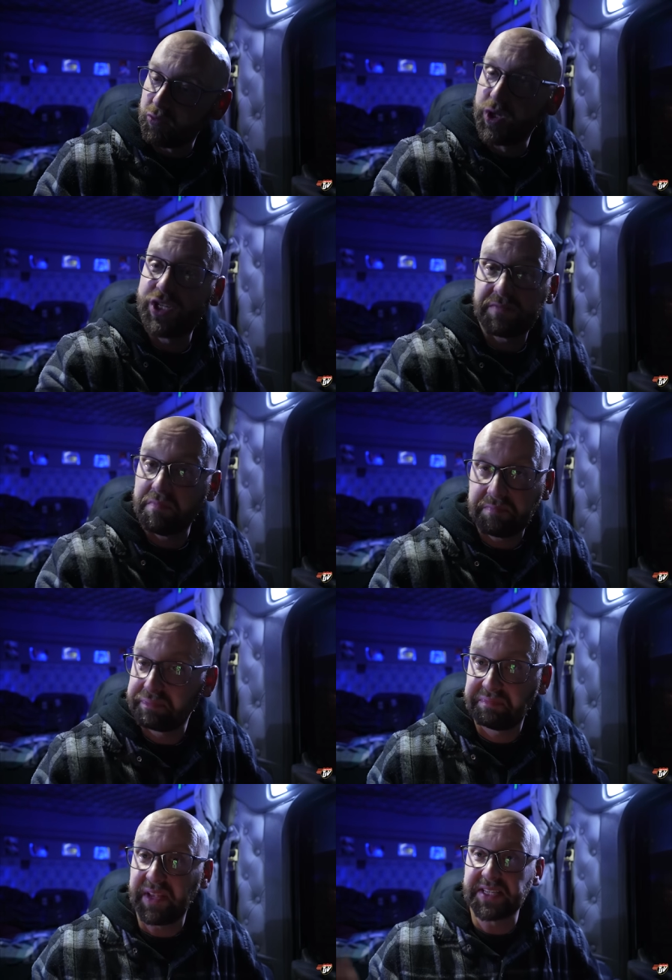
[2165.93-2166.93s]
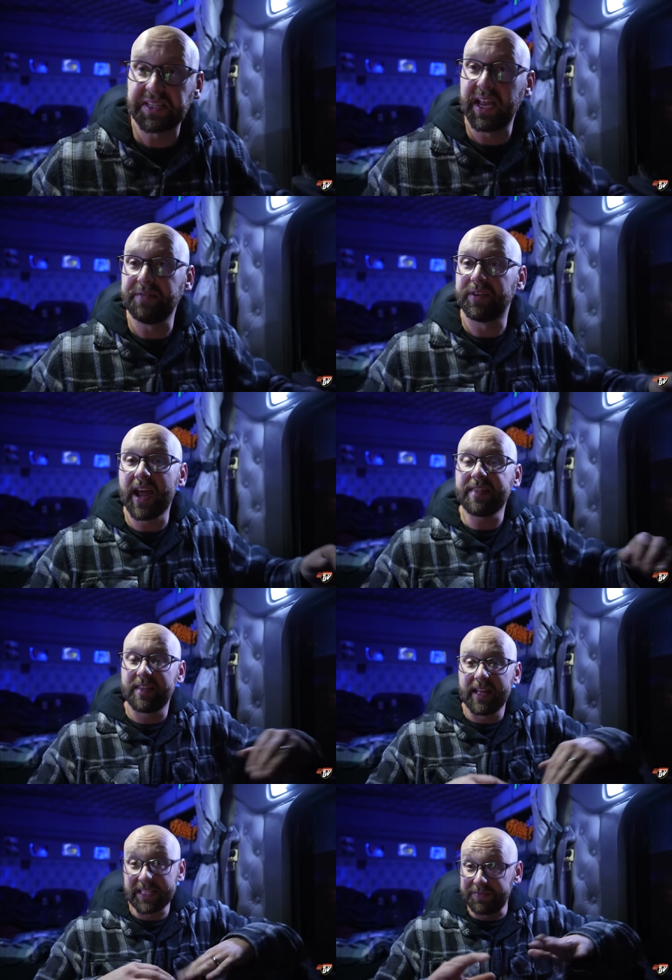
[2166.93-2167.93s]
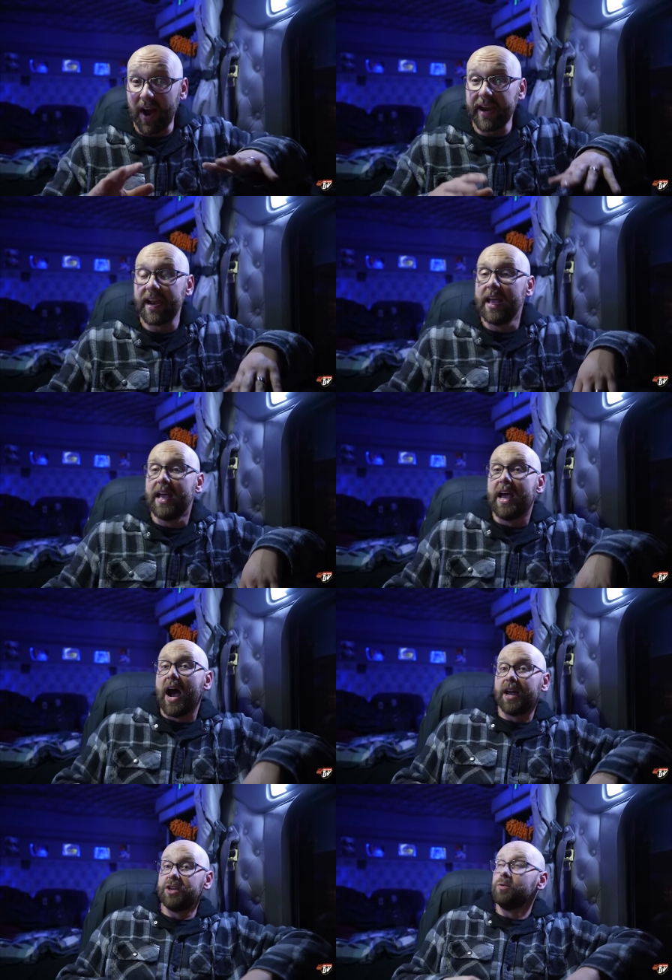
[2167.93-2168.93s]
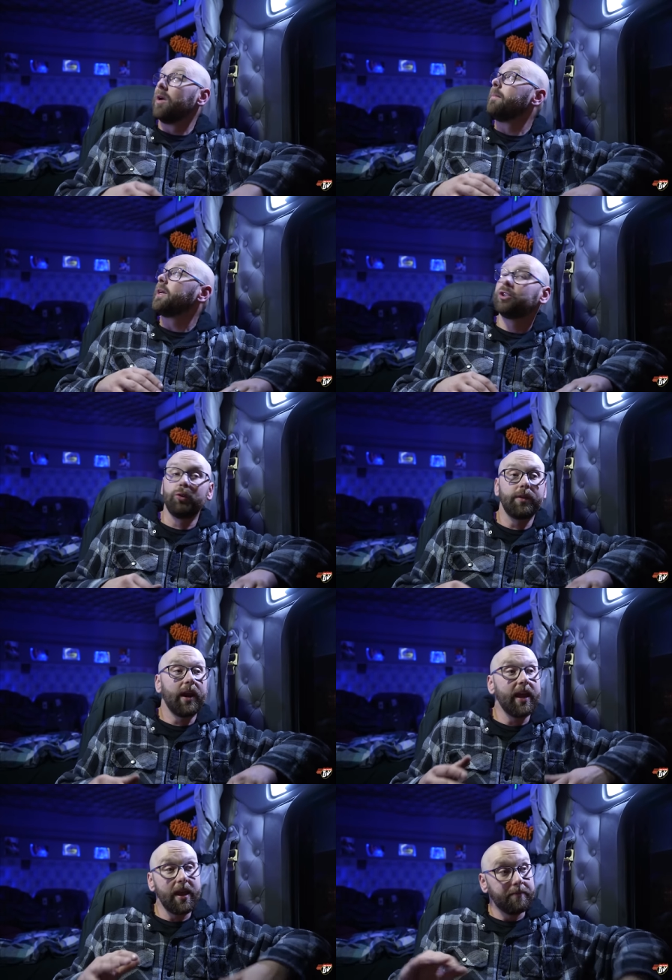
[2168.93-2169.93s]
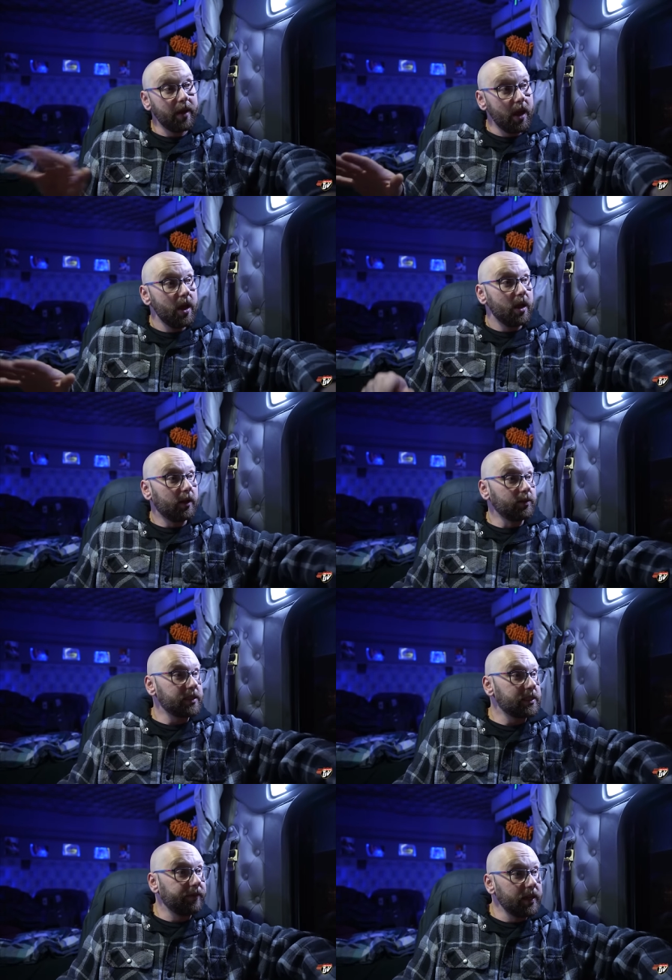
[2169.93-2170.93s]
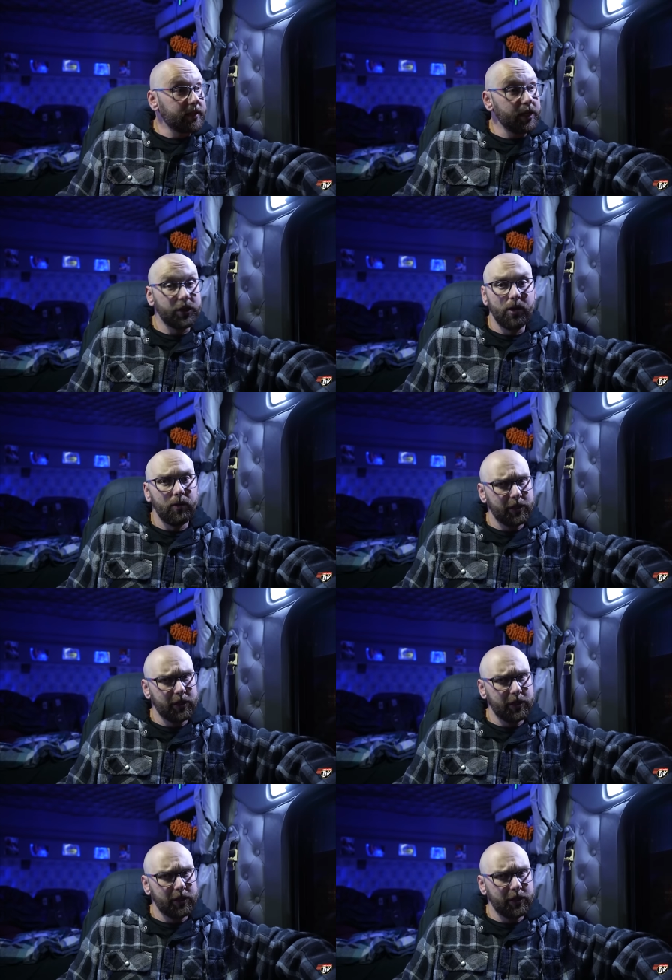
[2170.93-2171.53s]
which isn't life or death. That's fine. I do want to make sure that I am close to civilization, though,